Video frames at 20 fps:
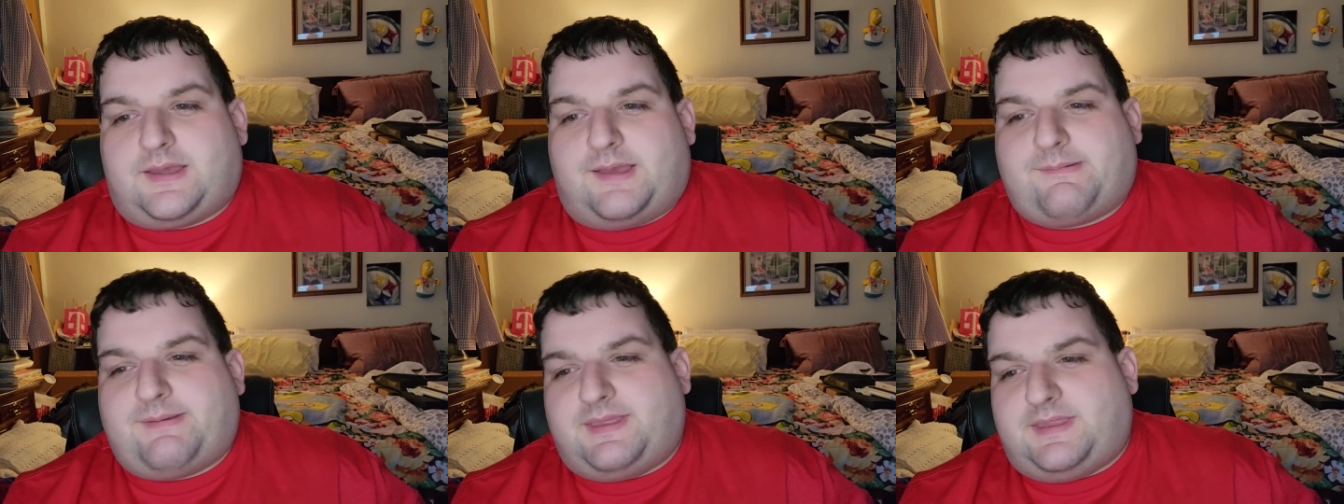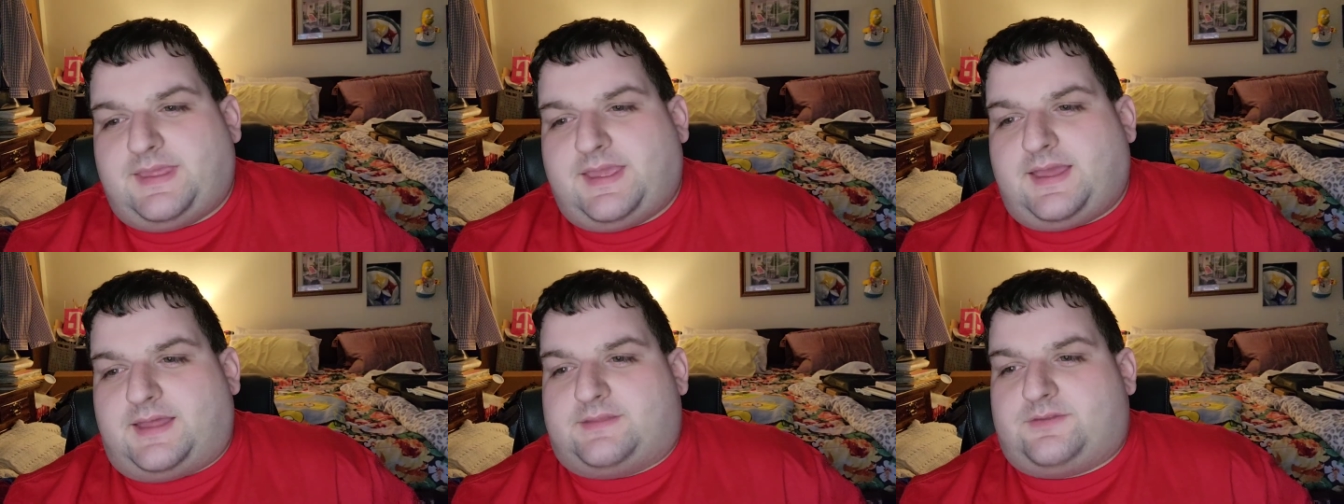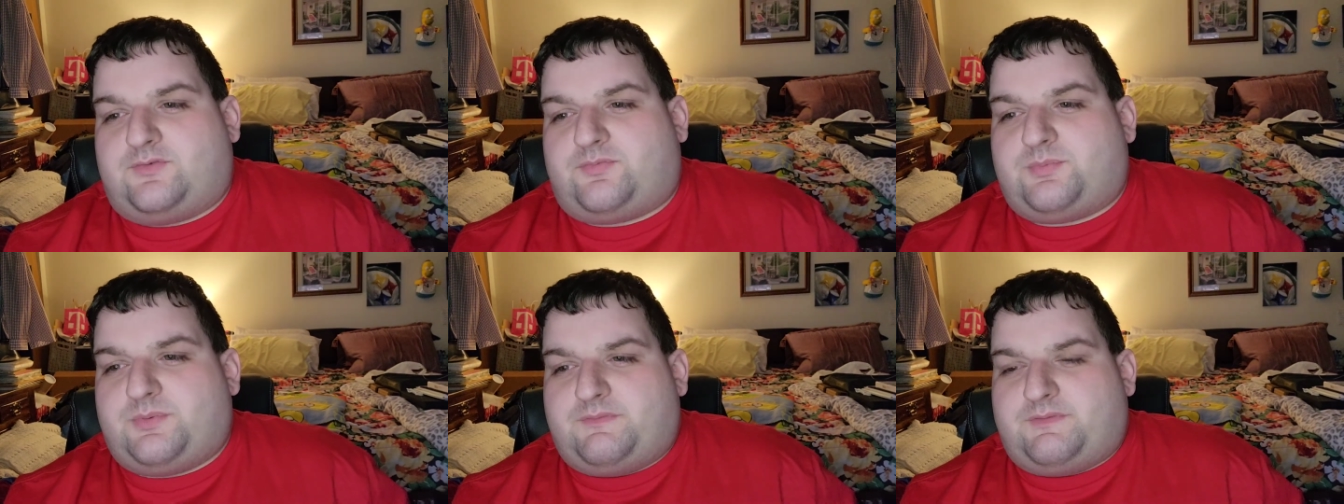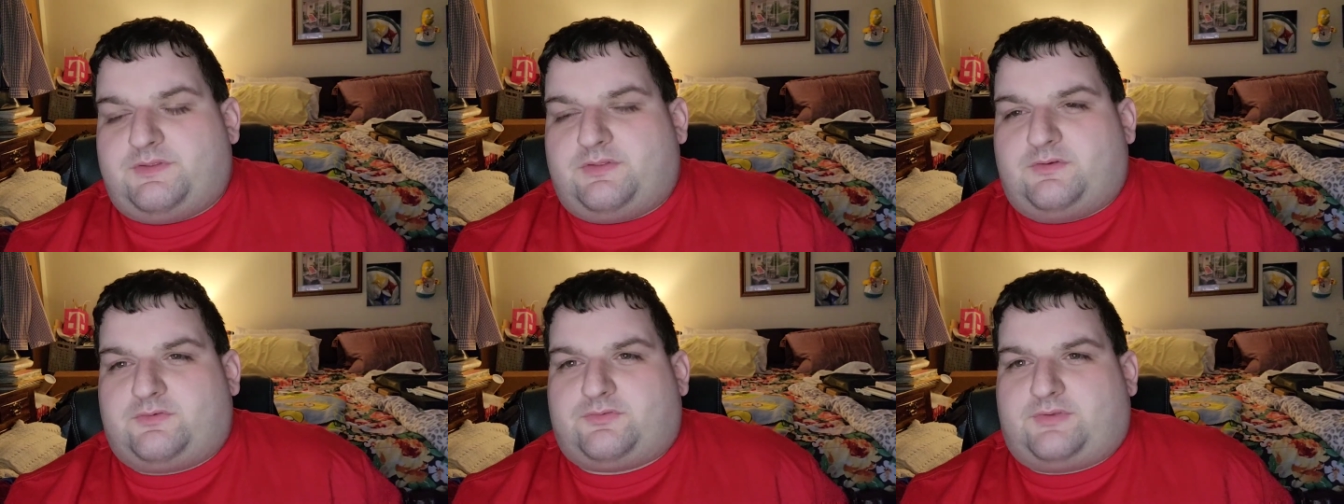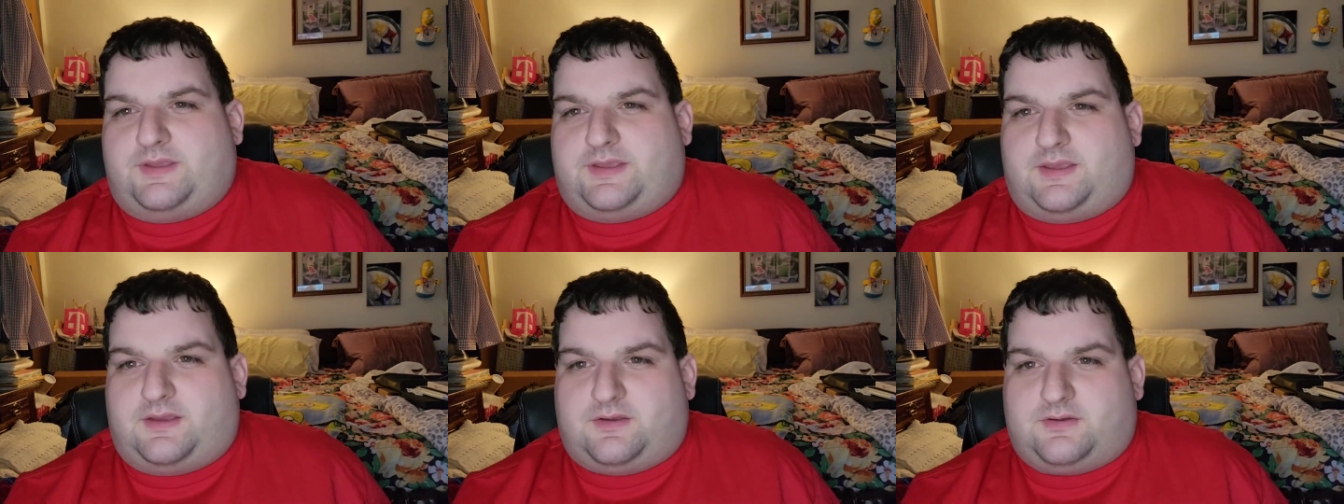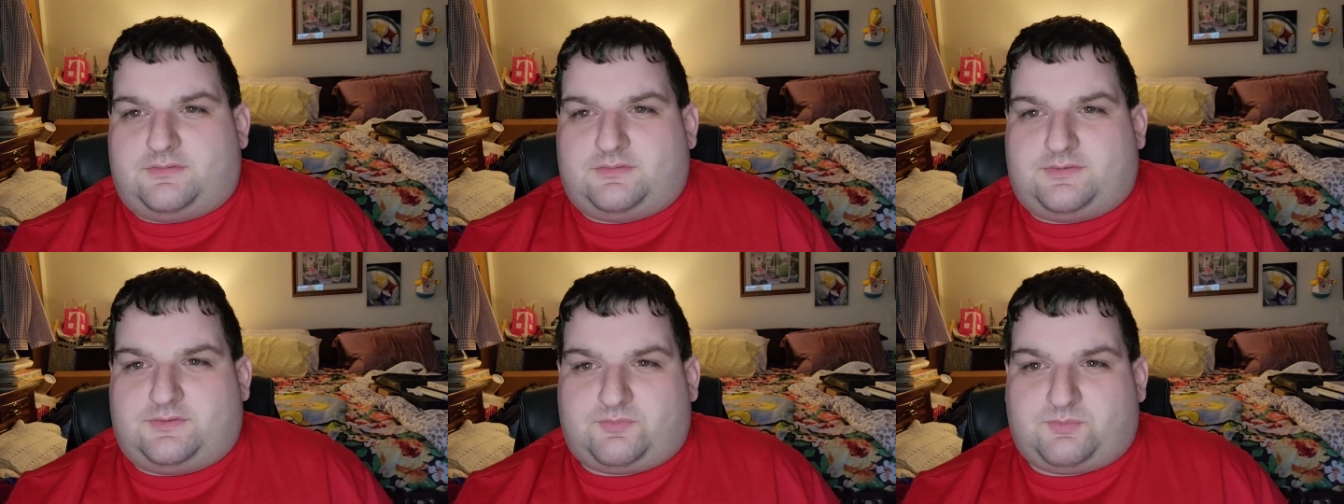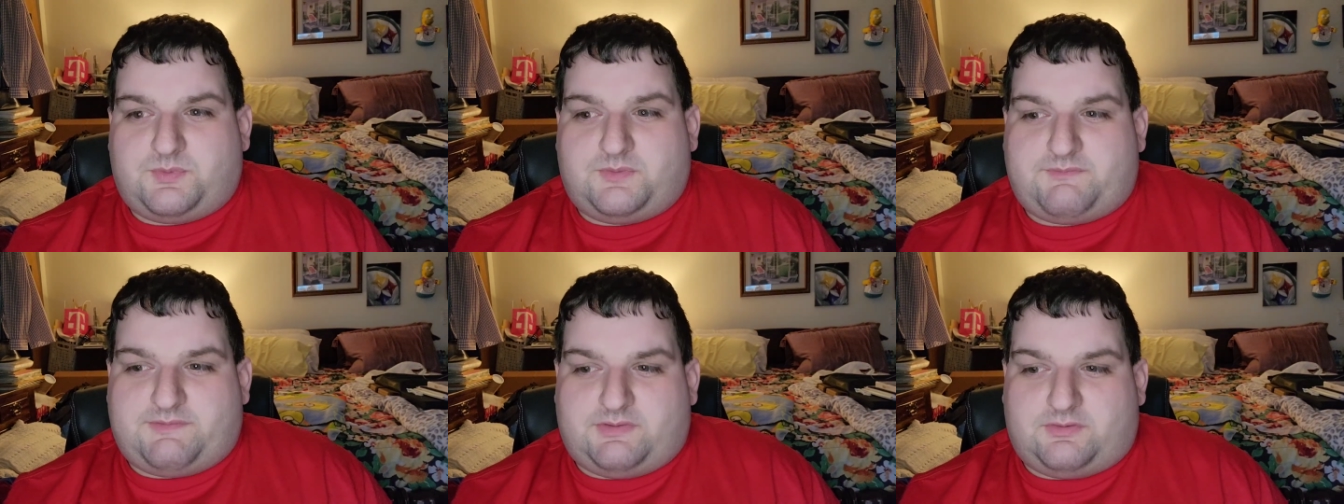I mean, yeah, this movie looks like it could.
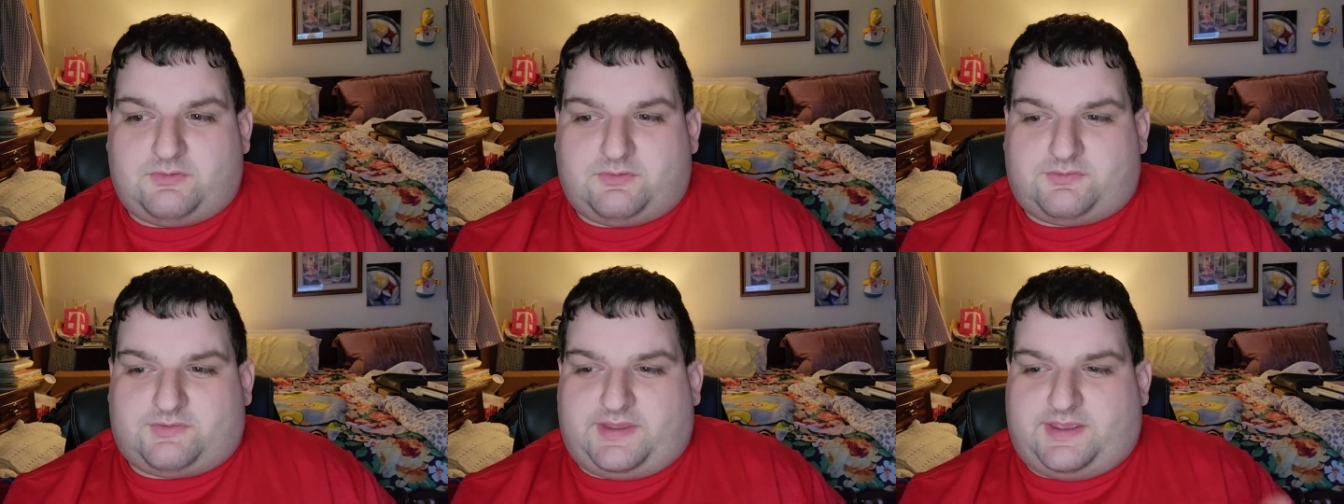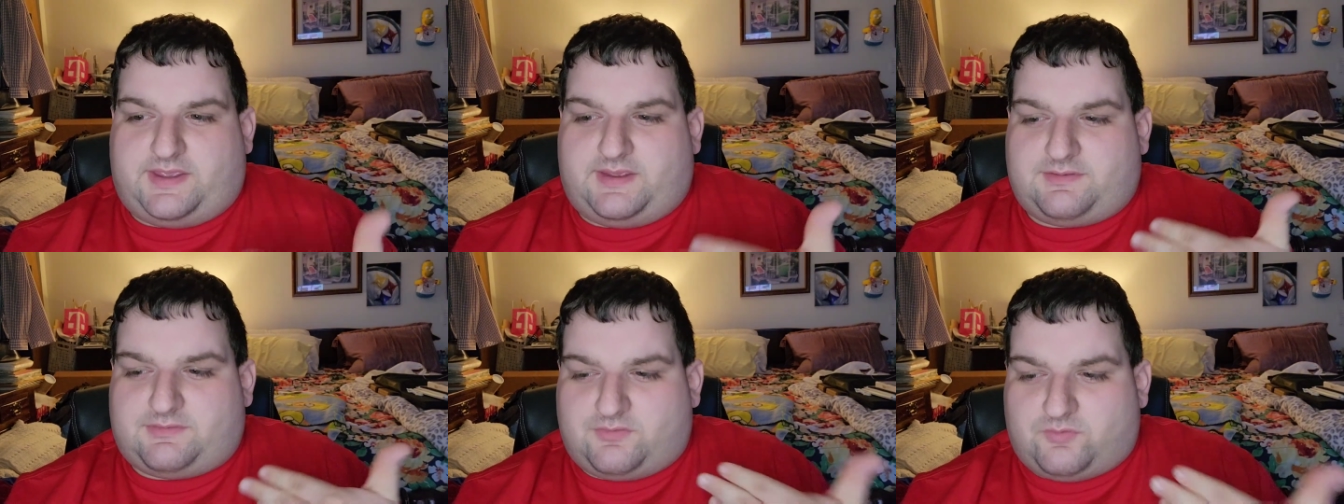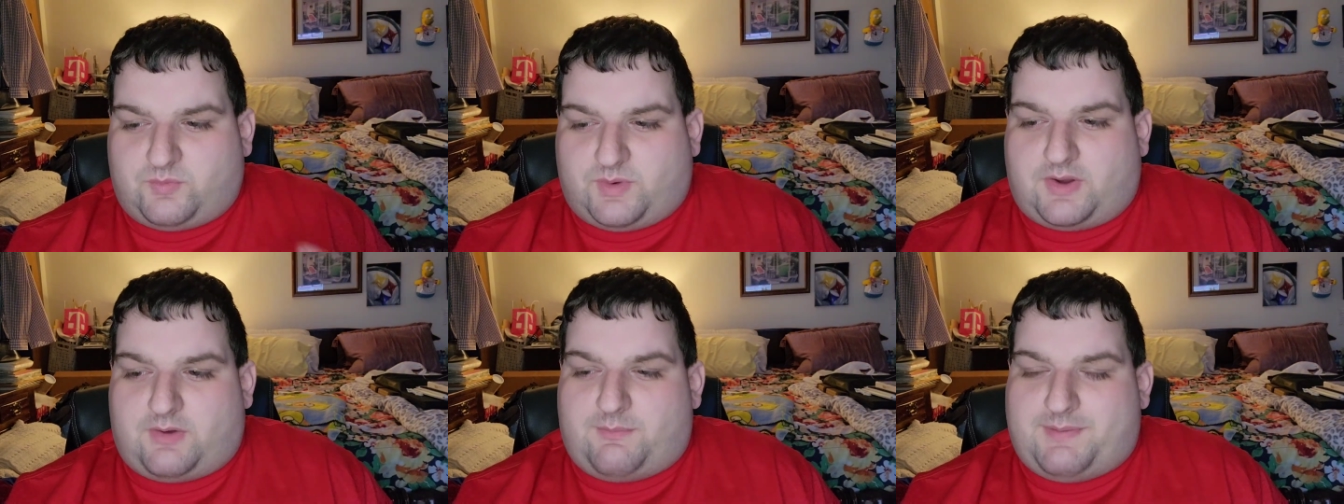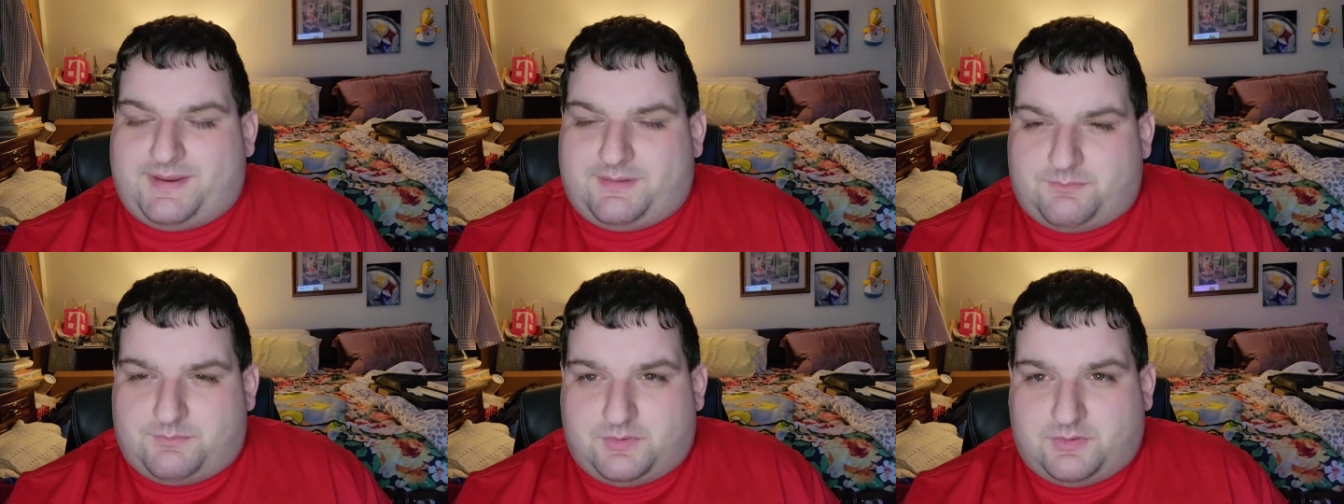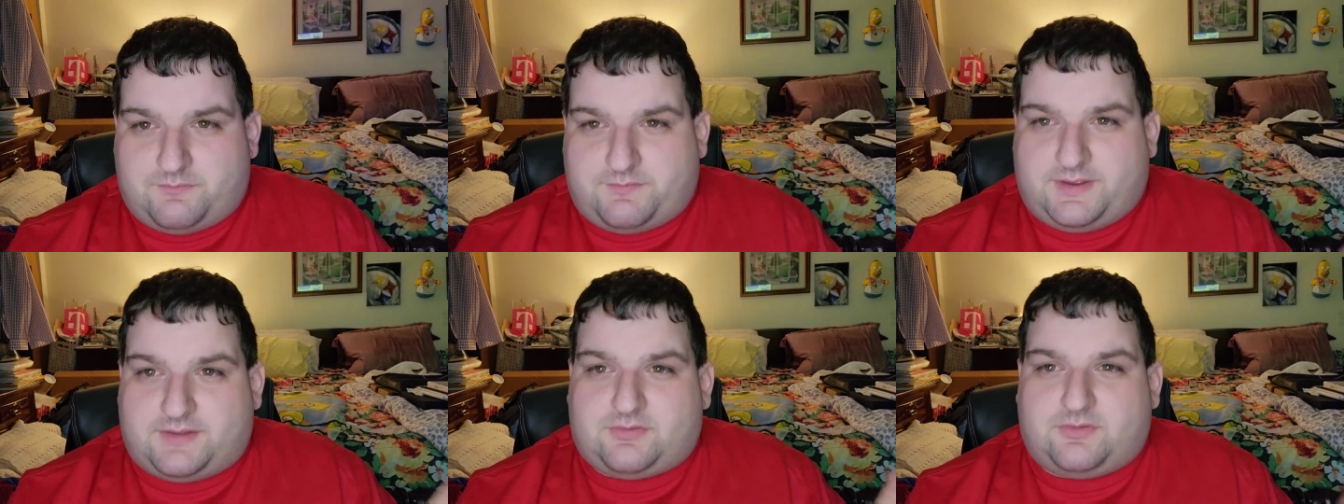This movie looks like it's a well-made movie.